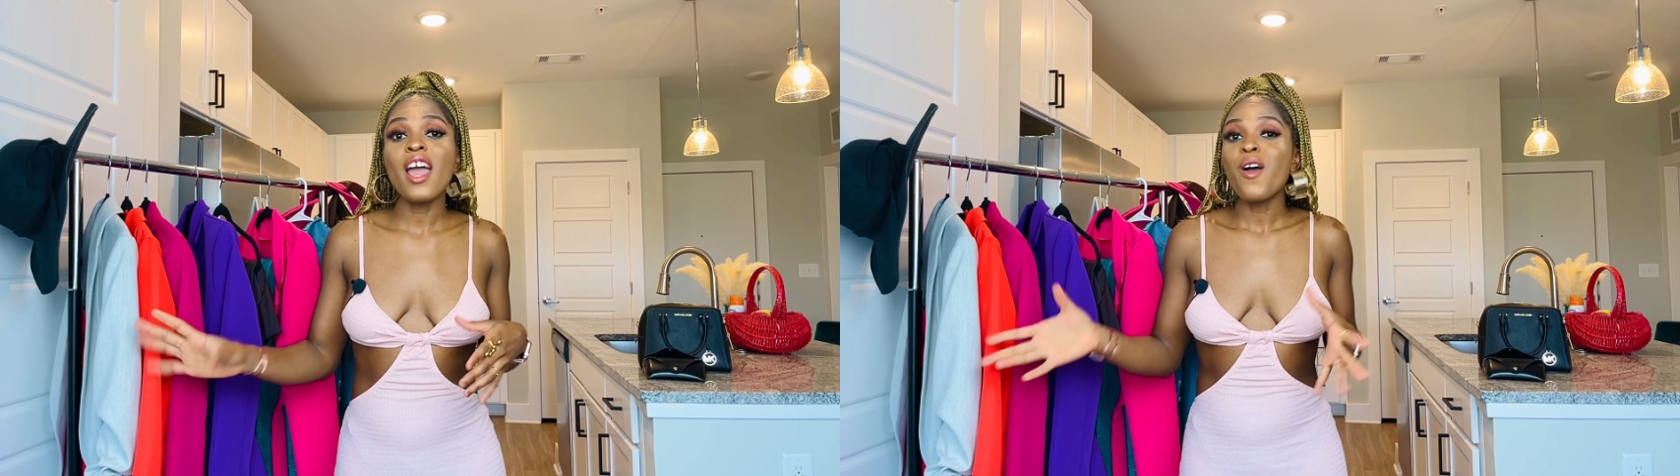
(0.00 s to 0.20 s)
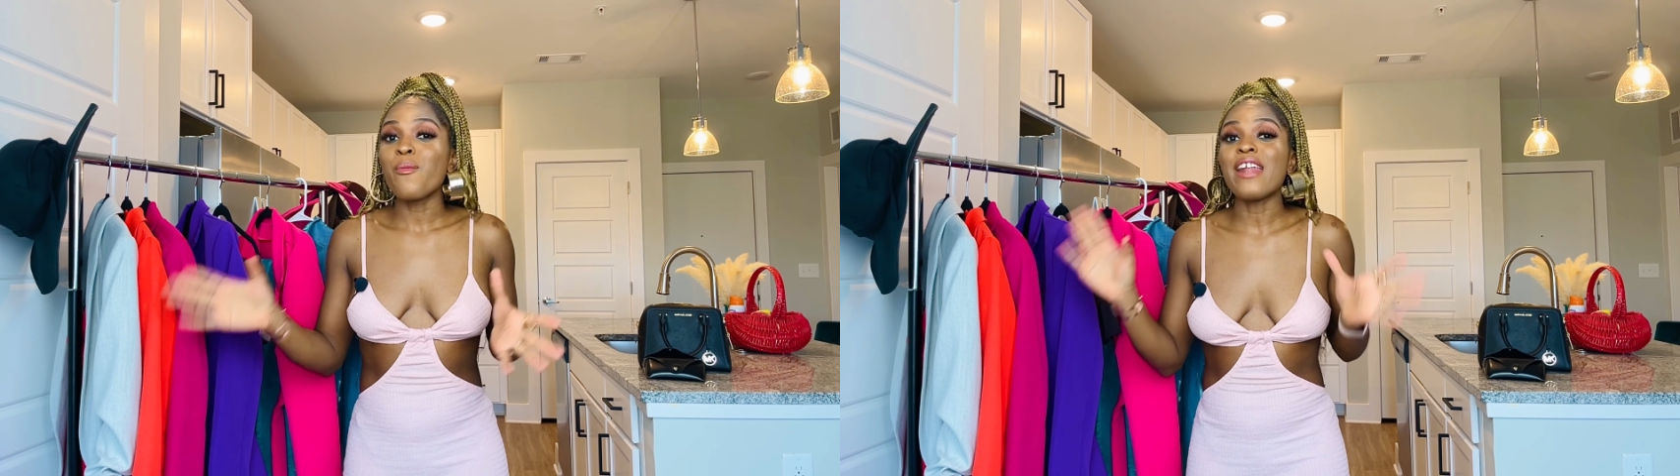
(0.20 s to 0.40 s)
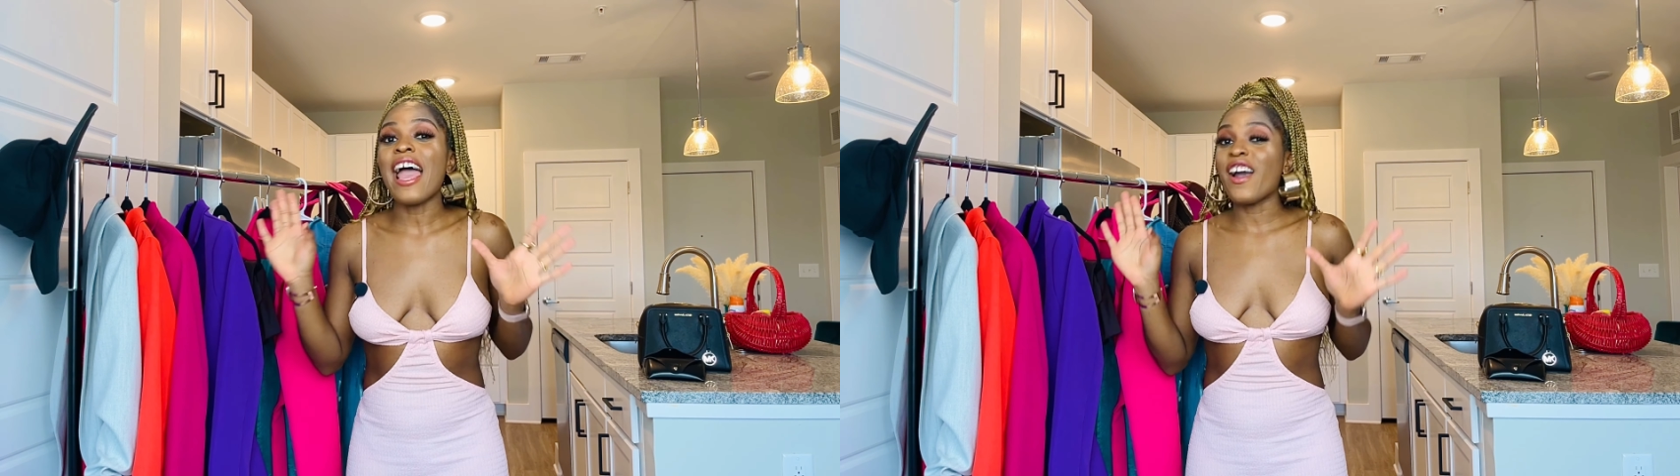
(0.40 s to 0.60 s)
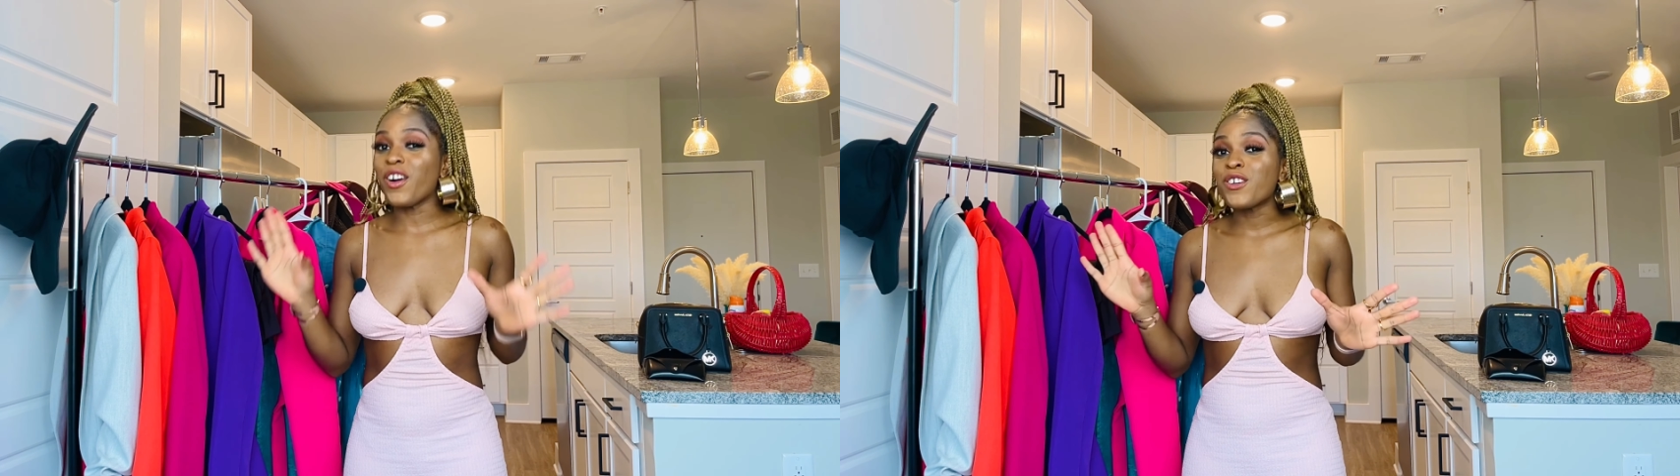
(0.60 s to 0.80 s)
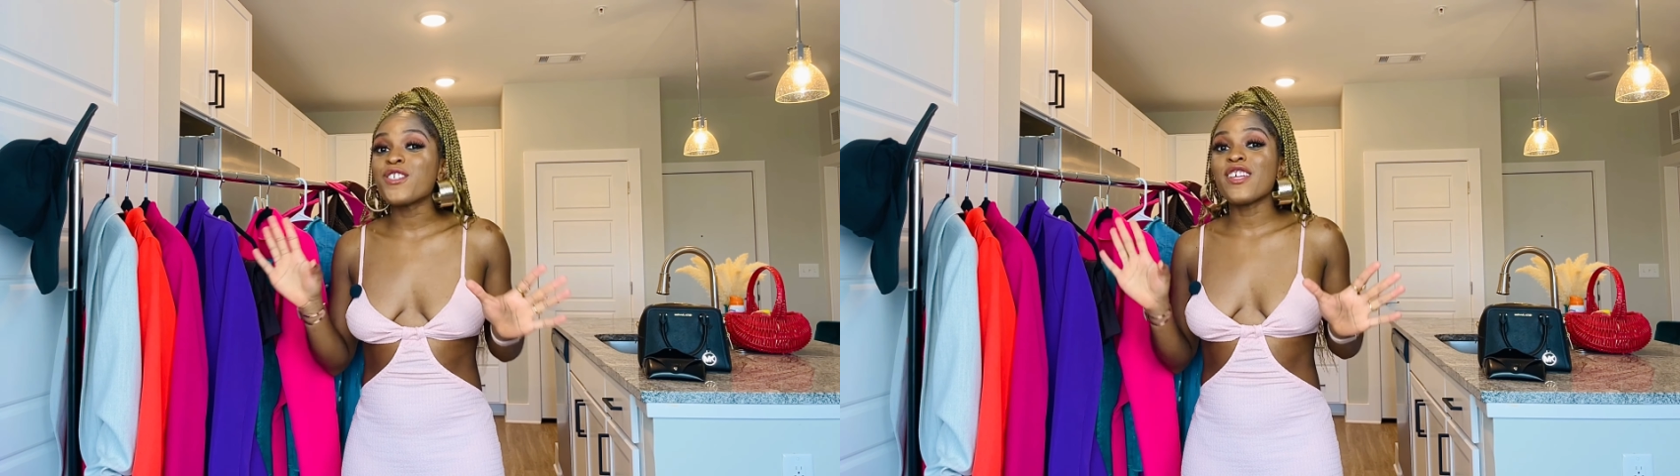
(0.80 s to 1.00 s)
but I
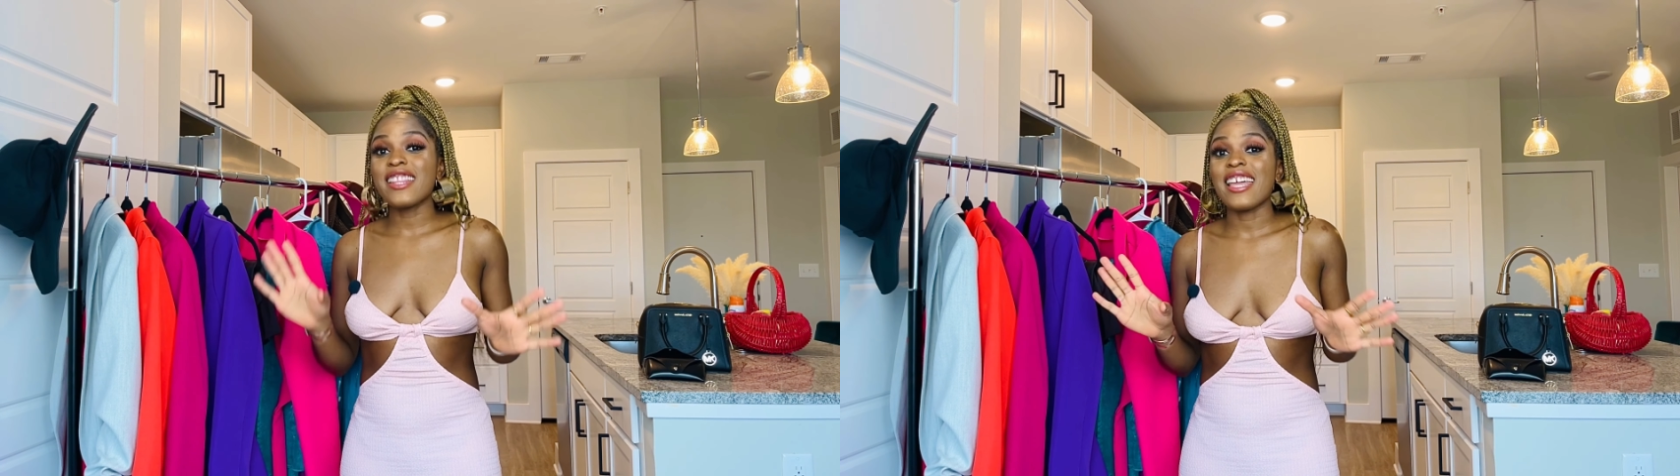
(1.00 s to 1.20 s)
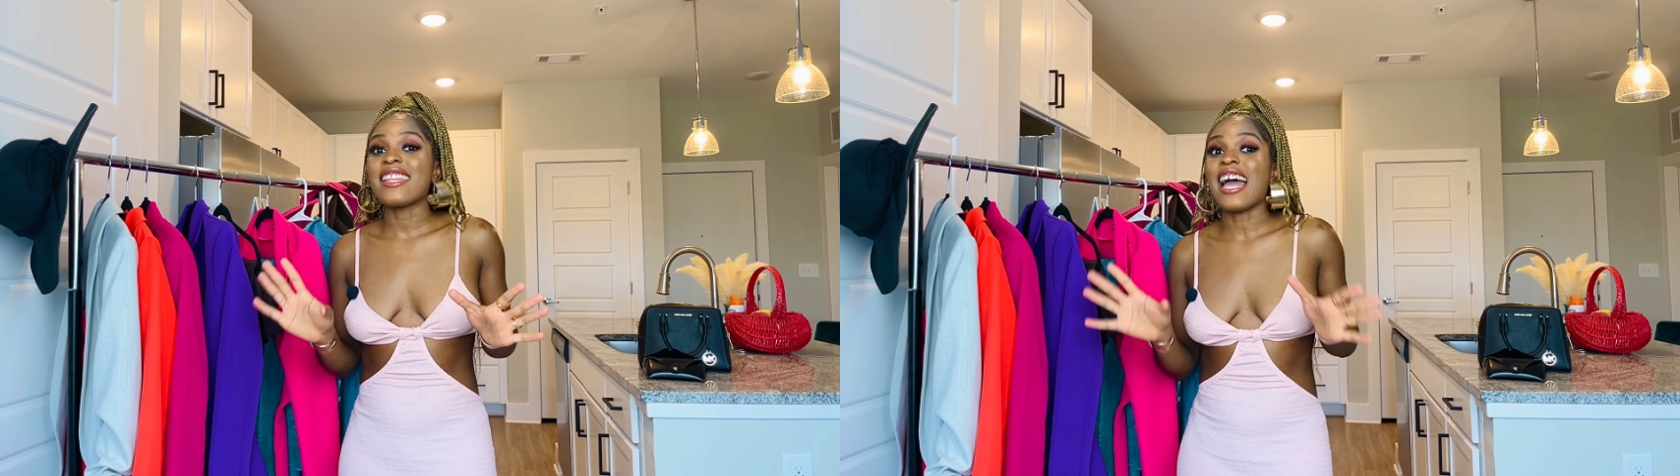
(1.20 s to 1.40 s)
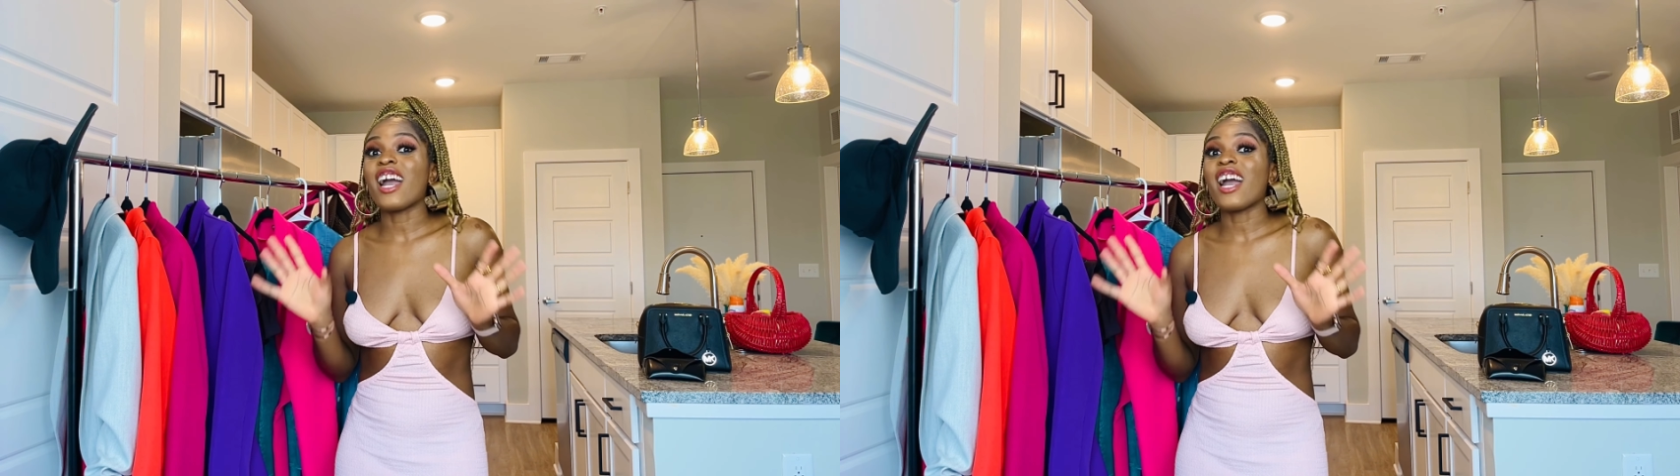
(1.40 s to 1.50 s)
also think that